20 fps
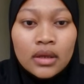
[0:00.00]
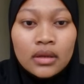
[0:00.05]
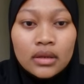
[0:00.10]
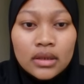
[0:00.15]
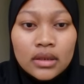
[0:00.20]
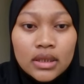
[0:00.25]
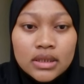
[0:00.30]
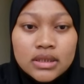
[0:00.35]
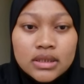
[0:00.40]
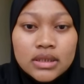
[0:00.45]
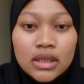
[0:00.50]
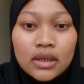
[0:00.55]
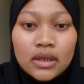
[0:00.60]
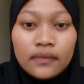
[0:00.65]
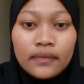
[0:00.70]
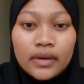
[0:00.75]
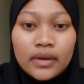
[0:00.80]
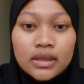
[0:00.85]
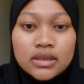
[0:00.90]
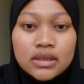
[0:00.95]
This
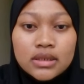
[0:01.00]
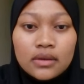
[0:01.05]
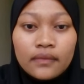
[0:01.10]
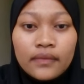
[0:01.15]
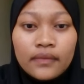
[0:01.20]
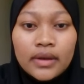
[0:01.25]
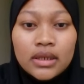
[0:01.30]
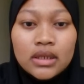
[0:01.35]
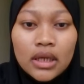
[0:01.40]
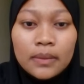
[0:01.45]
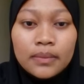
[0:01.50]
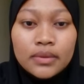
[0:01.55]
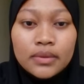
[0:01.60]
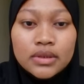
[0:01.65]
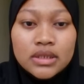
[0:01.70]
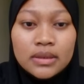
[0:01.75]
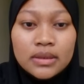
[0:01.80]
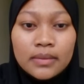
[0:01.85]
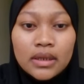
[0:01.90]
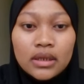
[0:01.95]
gives us a final
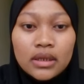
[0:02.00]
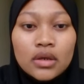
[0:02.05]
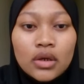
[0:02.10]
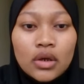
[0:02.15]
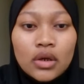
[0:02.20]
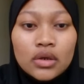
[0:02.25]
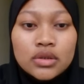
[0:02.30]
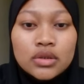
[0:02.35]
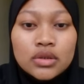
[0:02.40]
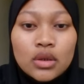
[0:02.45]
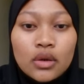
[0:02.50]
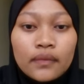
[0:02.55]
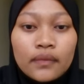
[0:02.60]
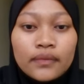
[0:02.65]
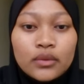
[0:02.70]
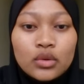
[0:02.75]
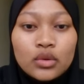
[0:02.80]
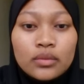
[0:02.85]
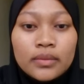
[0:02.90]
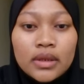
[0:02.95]
approximate cost of
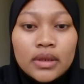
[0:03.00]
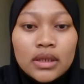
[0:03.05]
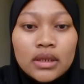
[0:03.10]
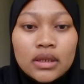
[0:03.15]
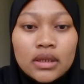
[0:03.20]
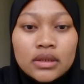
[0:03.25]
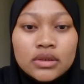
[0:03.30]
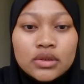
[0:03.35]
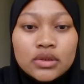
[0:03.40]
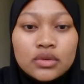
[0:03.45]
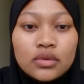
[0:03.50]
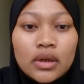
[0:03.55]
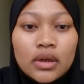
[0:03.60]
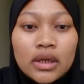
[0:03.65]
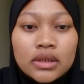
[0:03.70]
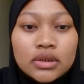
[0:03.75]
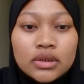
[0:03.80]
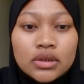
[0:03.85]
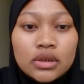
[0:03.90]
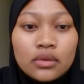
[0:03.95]

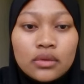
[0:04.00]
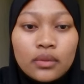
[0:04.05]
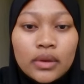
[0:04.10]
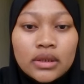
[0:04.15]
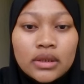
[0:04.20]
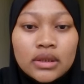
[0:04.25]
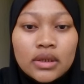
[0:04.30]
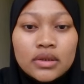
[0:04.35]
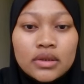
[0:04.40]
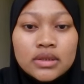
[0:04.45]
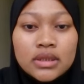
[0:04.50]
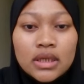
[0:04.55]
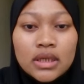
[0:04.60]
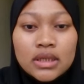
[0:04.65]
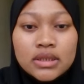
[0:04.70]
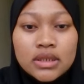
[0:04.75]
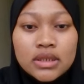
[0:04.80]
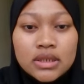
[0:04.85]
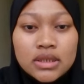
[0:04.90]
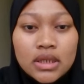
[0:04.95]

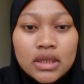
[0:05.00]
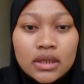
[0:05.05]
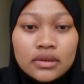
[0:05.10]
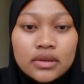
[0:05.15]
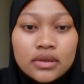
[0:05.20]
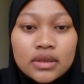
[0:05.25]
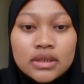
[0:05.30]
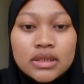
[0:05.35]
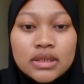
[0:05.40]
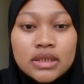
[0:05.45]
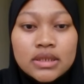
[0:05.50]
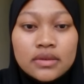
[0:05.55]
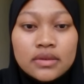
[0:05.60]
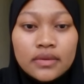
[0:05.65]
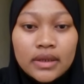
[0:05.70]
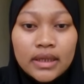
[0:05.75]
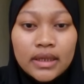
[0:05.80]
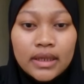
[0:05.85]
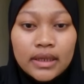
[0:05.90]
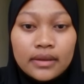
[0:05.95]
2,201,606
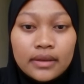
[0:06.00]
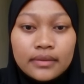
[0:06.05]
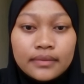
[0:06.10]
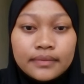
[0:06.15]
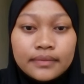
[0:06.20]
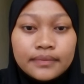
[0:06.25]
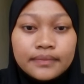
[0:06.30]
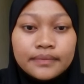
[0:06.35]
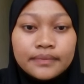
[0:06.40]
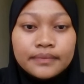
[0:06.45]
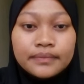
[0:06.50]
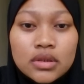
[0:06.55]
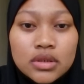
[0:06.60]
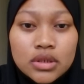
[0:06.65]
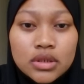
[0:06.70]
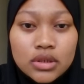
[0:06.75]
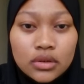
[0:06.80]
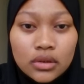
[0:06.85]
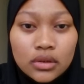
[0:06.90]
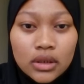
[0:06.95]
ringgit.
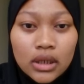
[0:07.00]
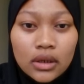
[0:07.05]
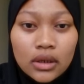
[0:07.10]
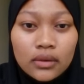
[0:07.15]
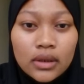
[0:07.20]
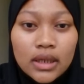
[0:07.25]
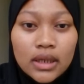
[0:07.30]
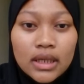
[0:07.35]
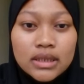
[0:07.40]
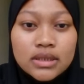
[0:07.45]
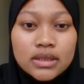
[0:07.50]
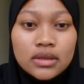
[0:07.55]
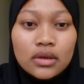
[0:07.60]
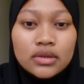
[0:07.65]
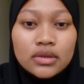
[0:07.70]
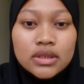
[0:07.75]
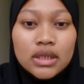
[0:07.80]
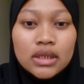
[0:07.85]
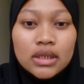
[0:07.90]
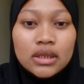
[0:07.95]
So now let's
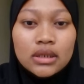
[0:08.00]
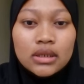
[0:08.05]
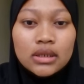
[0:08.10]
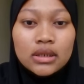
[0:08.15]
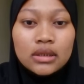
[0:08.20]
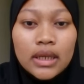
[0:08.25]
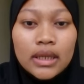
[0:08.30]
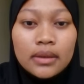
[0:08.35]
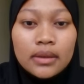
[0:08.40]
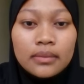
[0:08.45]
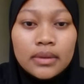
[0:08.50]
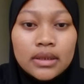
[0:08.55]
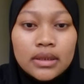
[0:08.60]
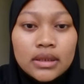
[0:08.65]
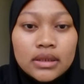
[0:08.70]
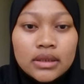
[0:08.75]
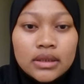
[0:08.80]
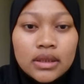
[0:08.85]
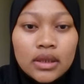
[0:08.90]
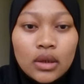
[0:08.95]
consider the
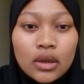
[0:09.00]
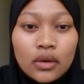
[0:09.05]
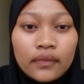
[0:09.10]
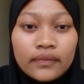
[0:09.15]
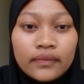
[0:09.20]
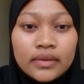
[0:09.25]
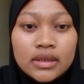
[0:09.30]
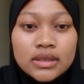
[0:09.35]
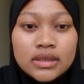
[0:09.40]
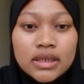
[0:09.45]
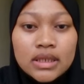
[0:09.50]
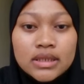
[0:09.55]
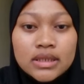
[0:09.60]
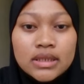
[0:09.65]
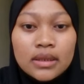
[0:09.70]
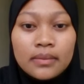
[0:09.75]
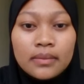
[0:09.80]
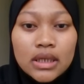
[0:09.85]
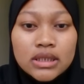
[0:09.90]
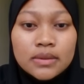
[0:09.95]
reliability of this
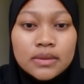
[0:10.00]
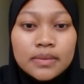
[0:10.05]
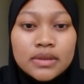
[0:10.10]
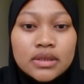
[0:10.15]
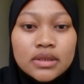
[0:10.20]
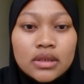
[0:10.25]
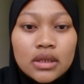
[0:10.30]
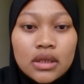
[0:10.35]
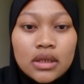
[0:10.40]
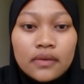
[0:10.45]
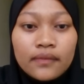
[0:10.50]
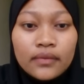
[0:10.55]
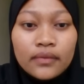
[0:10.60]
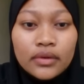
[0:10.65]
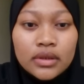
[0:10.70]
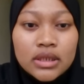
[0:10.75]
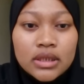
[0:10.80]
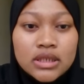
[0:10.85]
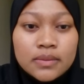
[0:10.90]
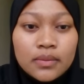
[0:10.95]
estimate, especially for
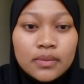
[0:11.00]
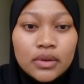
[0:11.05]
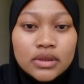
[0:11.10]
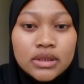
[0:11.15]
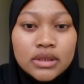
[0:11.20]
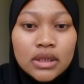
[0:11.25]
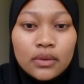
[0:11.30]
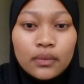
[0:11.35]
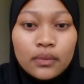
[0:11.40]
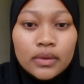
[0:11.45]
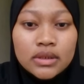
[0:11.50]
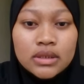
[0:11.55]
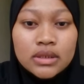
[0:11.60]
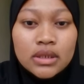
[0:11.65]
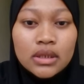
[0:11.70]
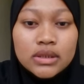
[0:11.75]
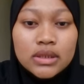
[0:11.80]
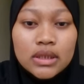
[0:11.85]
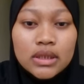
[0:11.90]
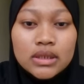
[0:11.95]
this project which
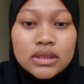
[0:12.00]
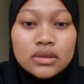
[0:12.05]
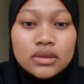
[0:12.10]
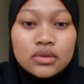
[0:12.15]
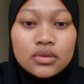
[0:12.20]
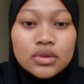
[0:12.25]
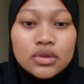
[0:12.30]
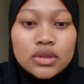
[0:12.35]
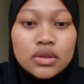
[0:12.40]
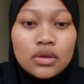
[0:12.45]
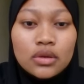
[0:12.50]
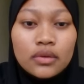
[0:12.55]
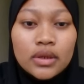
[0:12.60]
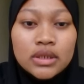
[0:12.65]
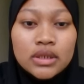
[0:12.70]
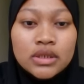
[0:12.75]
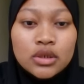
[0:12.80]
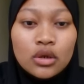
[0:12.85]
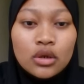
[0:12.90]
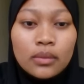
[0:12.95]
is two-story
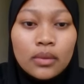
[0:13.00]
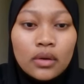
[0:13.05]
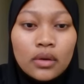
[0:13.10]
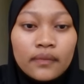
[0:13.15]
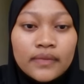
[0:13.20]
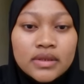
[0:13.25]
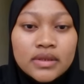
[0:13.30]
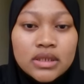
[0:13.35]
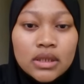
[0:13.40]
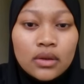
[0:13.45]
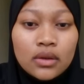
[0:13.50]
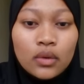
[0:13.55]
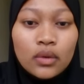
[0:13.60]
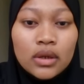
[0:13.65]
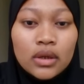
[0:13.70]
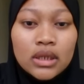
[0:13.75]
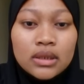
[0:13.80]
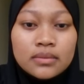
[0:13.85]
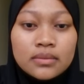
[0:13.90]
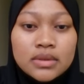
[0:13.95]
shop office in
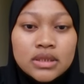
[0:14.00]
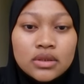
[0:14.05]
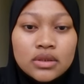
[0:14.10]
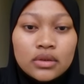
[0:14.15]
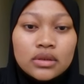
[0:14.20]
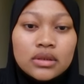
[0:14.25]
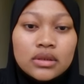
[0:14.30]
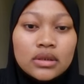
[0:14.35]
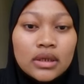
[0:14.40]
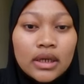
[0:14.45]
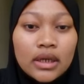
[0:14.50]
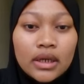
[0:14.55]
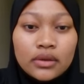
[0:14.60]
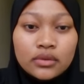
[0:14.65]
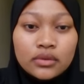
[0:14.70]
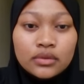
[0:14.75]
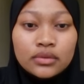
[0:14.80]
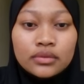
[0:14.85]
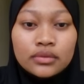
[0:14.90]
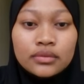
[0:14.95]
Kuala Besut, Terengganu.